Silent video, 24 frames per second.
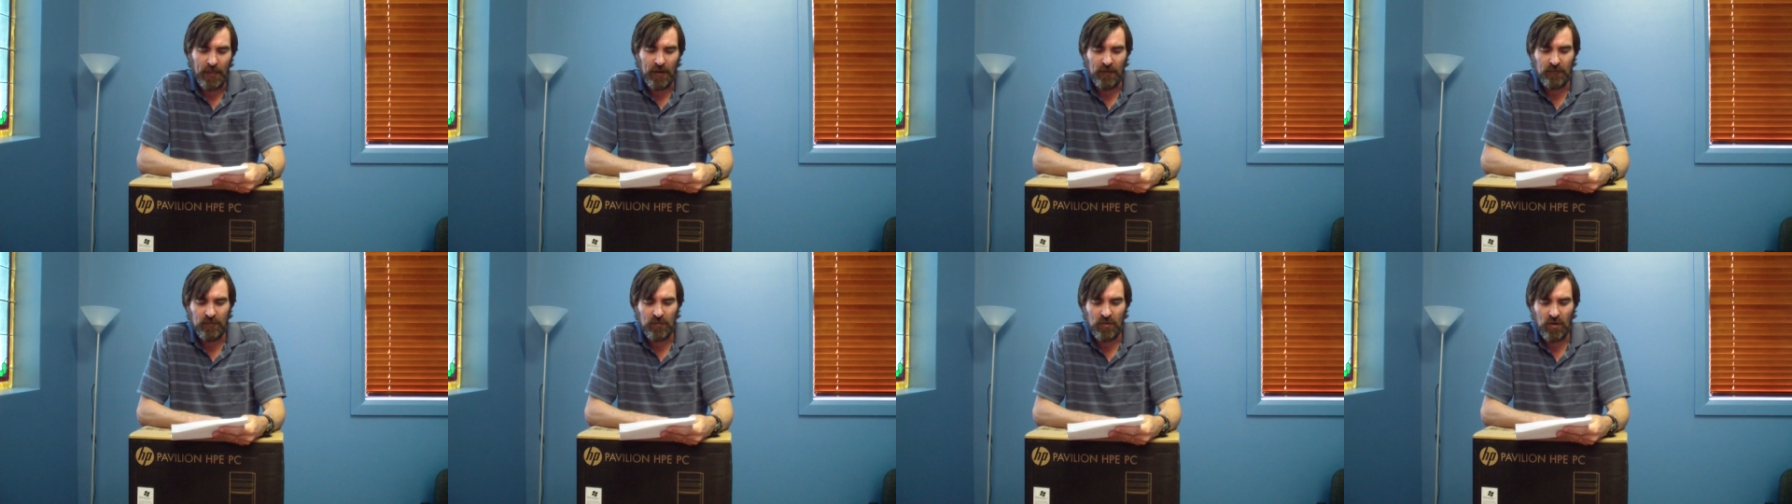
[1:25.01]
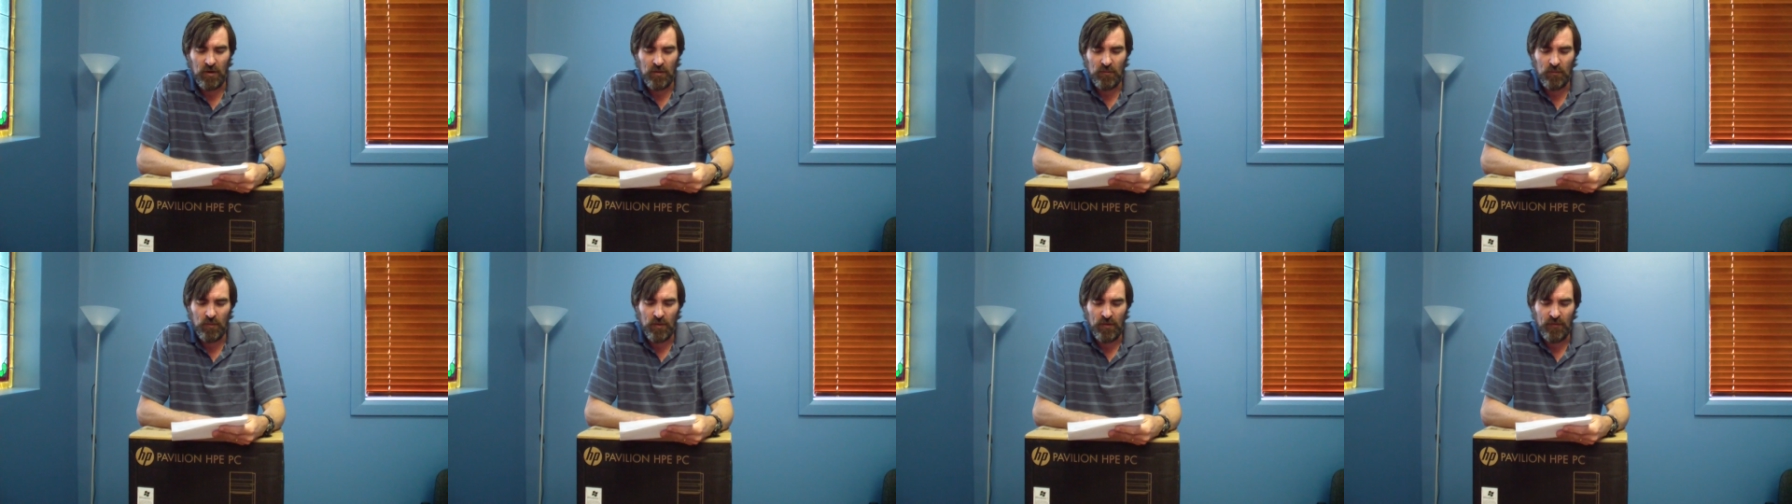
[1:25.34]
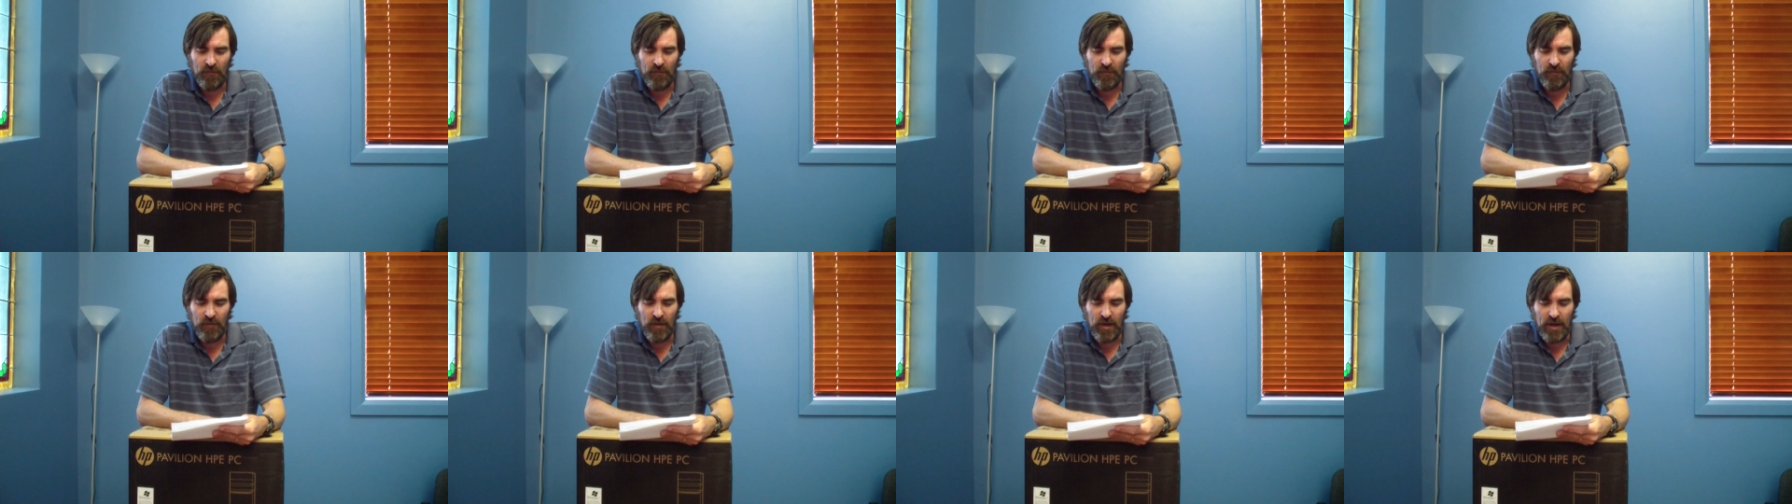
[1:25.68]
I've gone
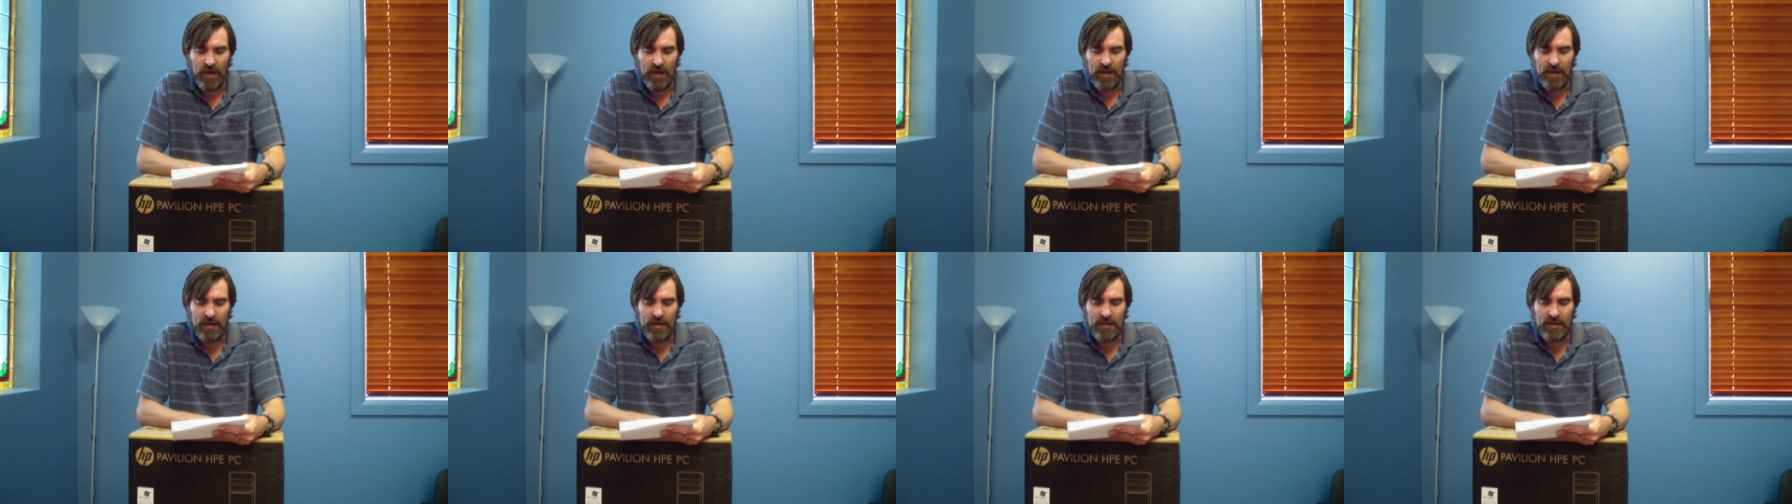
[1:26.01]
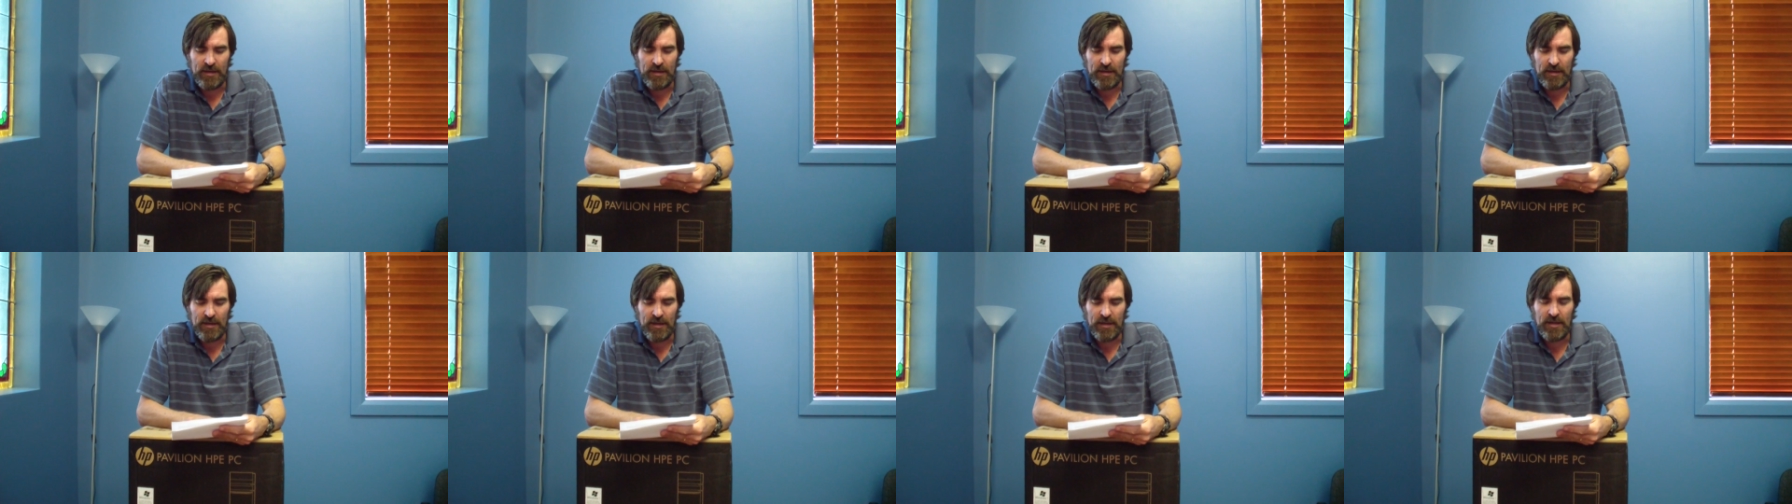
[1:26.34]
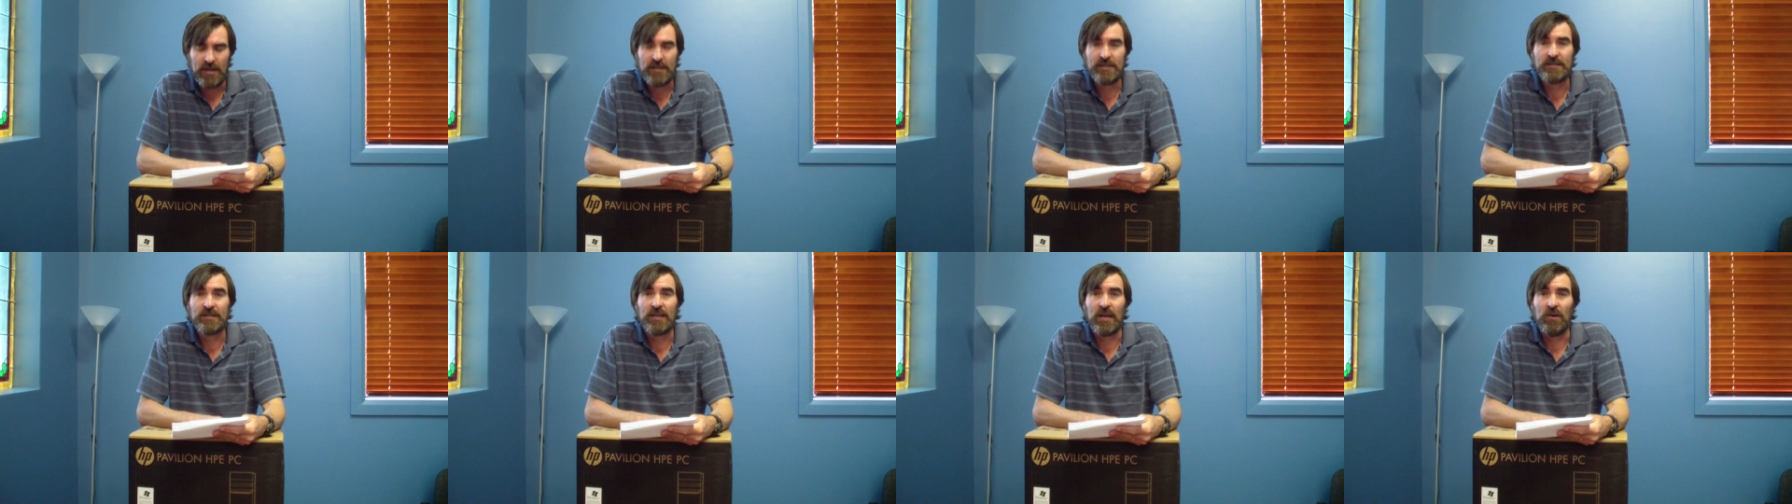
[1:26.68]
with an
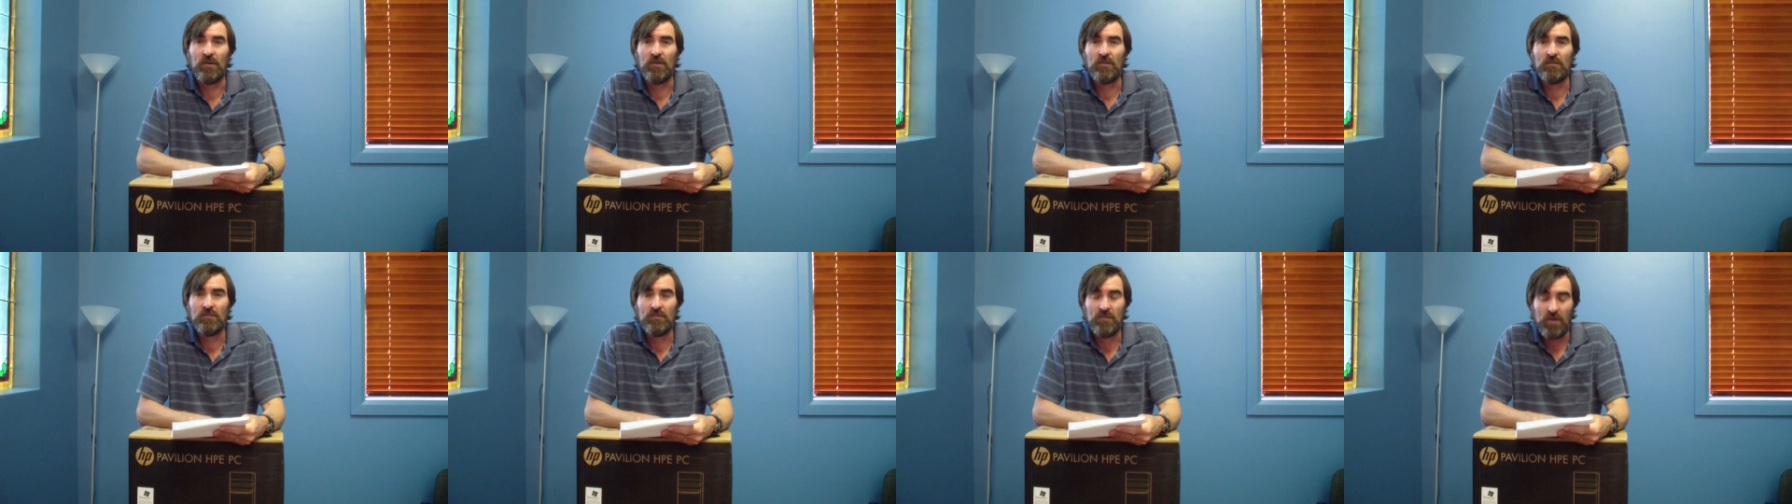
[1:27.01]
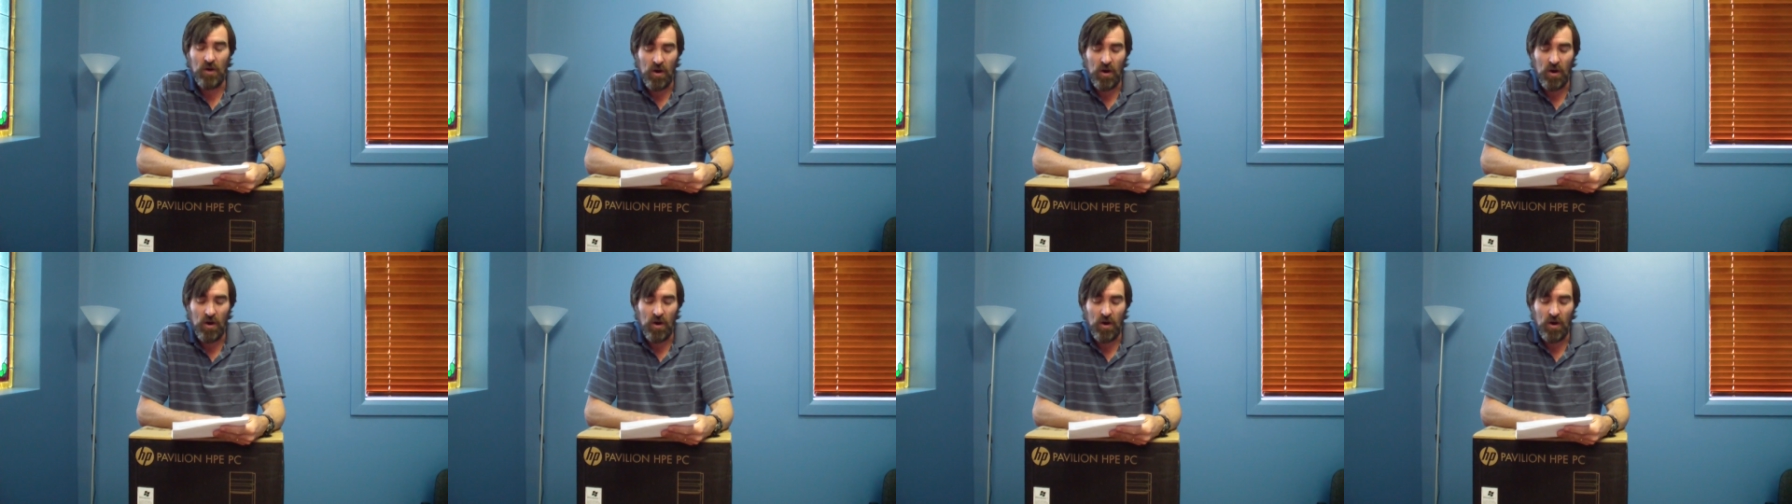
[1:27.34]
Intel